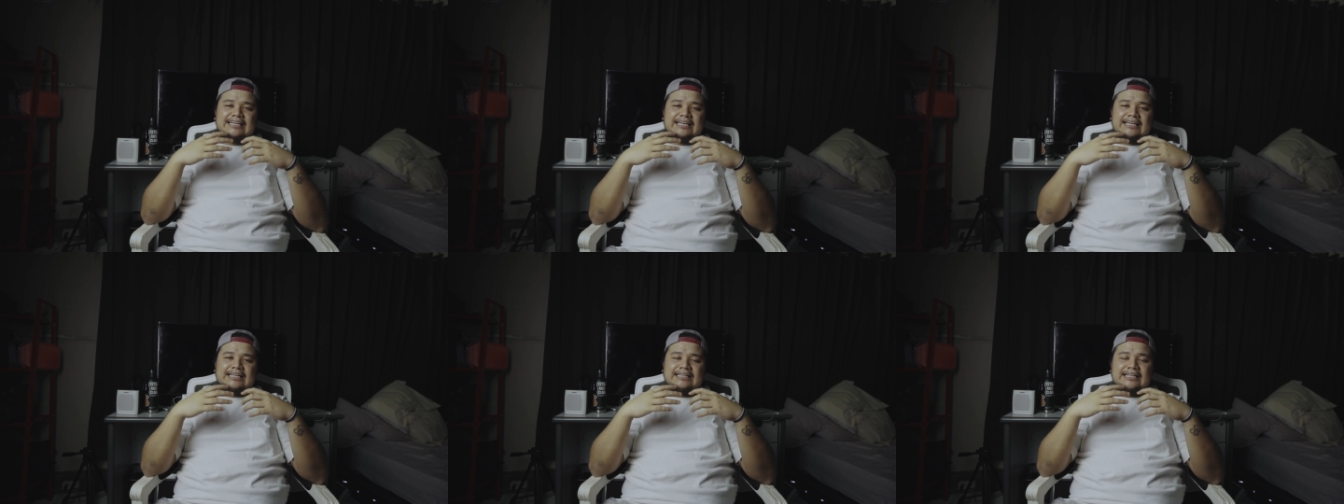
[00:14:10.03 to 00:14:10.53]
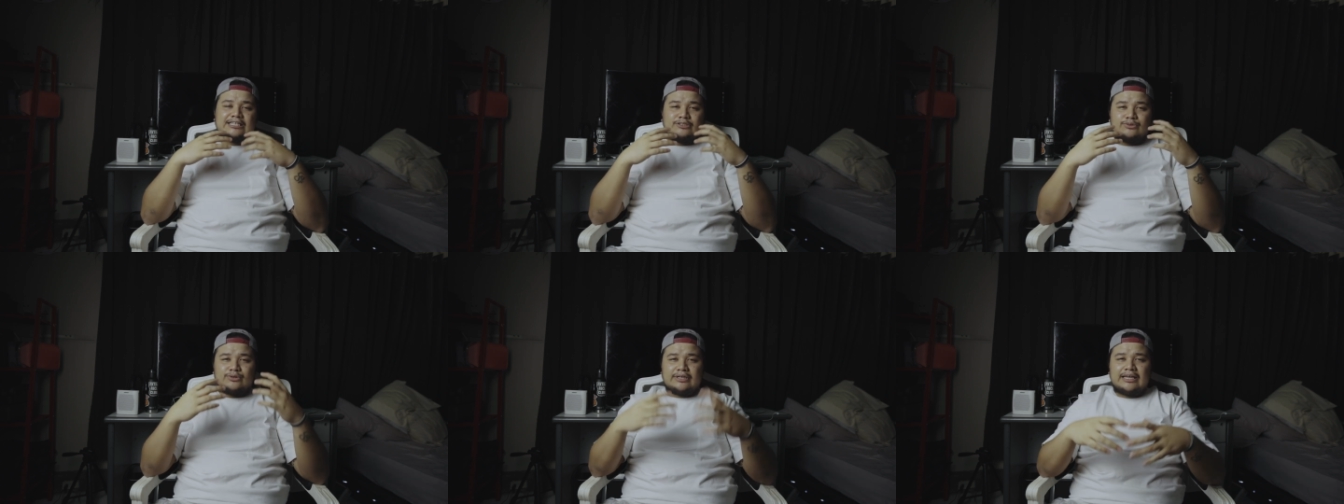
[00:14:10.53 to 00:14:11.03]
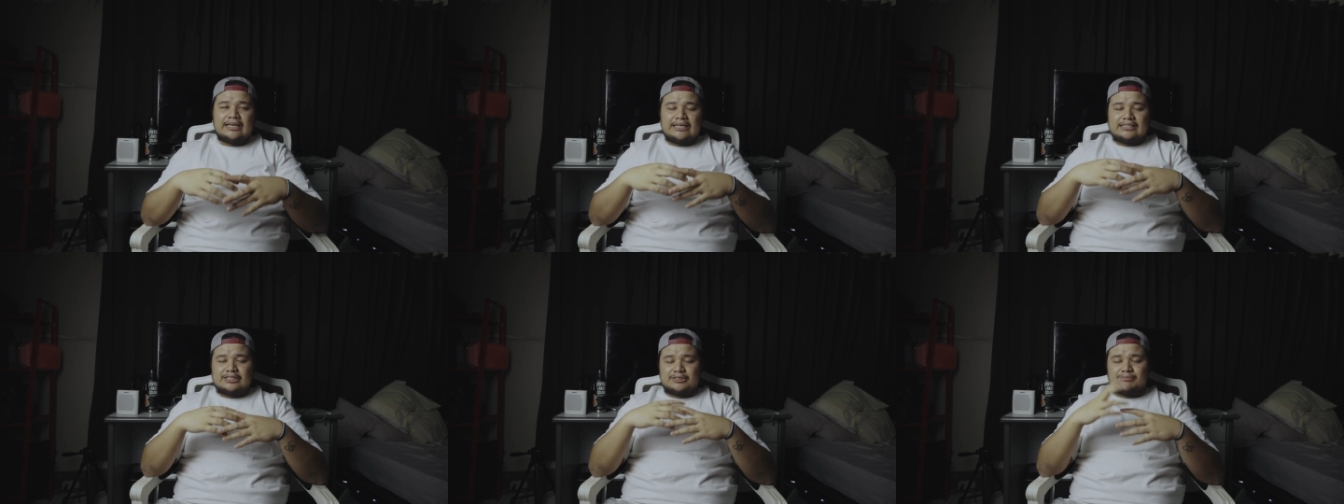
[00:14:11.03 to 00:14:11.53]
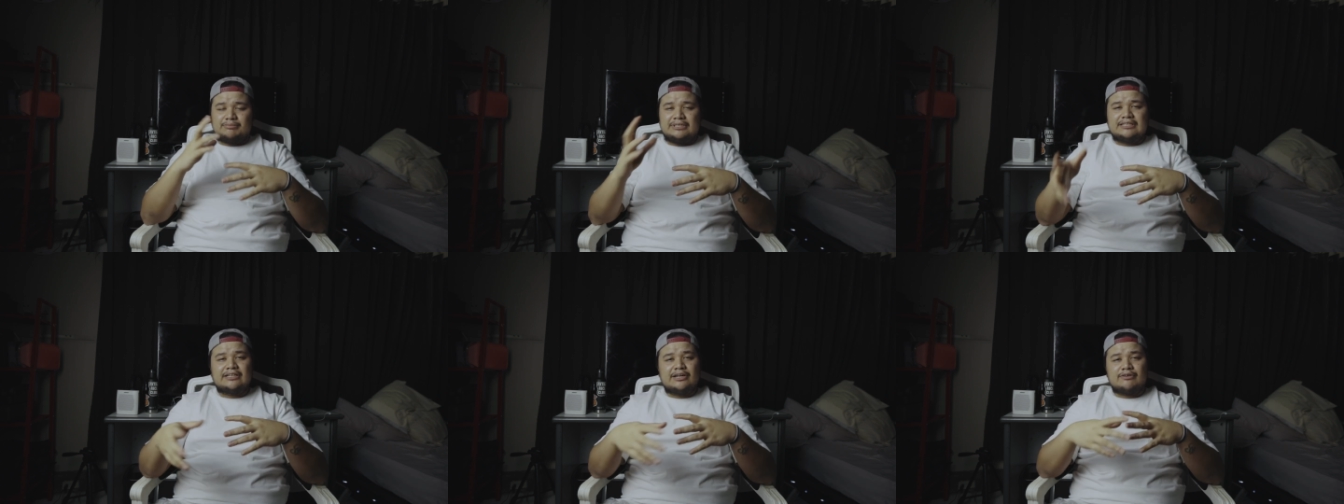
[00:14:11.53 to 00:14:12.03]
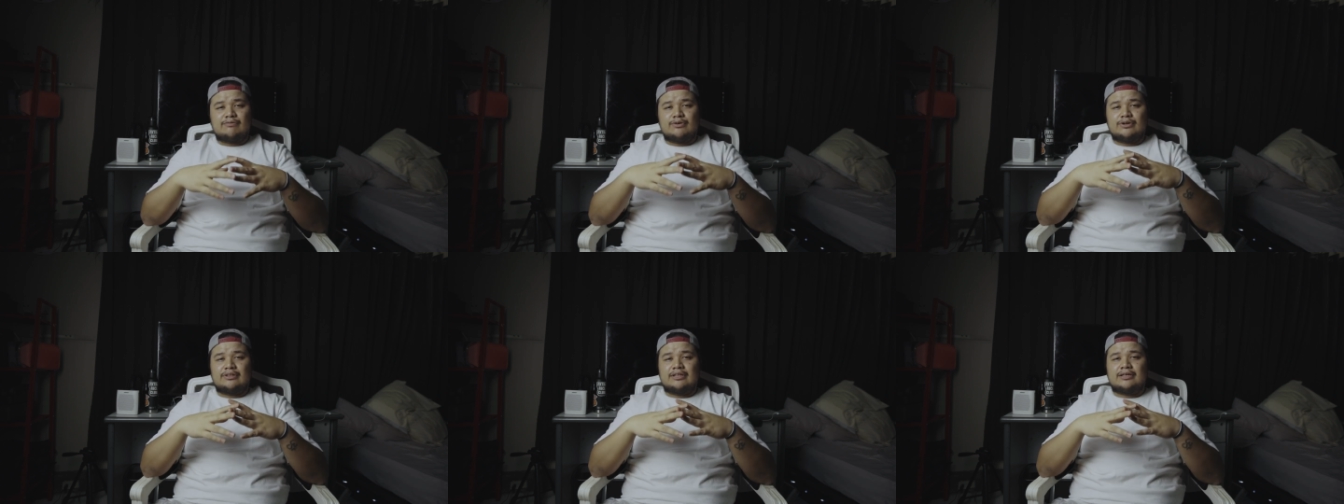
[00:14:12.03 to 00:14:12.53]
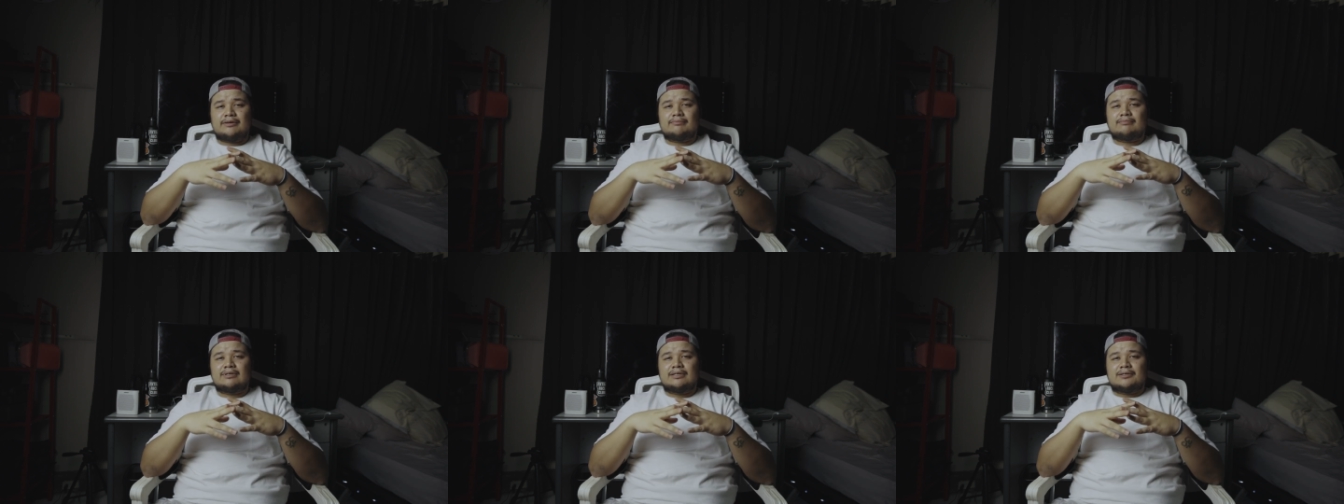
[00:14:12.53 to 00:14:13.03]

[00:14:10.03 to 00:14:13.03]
and that's okay just be there for them